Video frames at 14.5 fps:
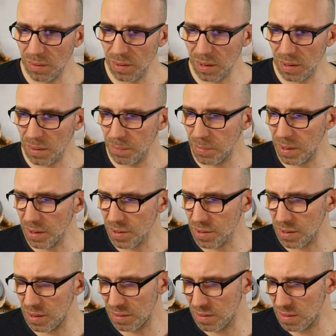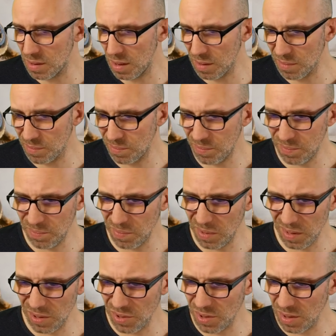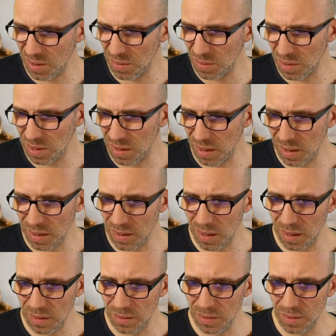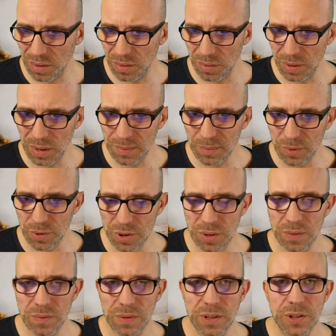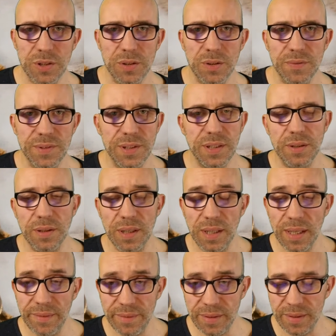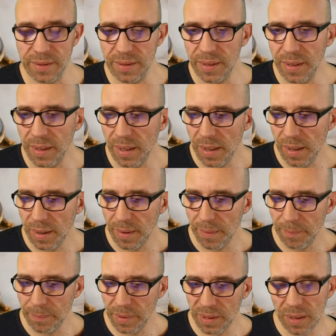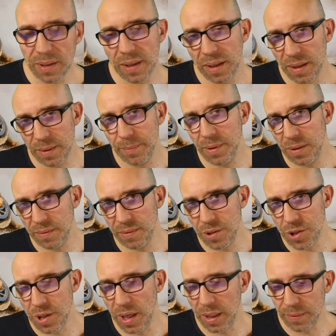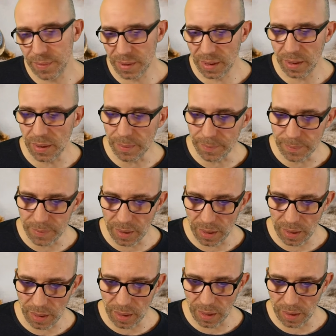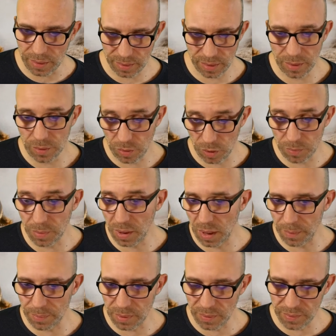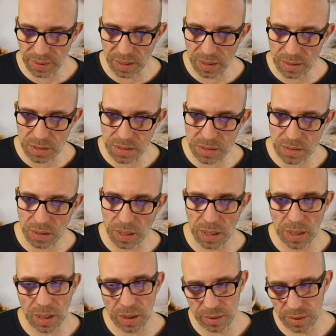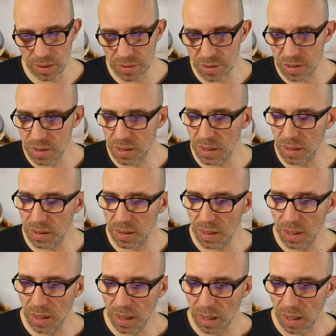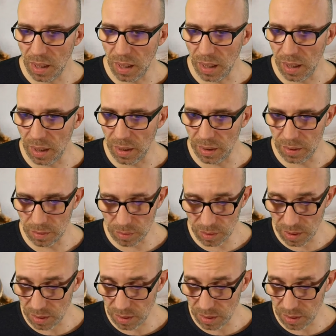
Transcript: at the picture and I was like, well, it just looks like an, in-motion version of 011. But then I had a bit of a chat with him and he told me a couple of things, so I got interested. I looked at the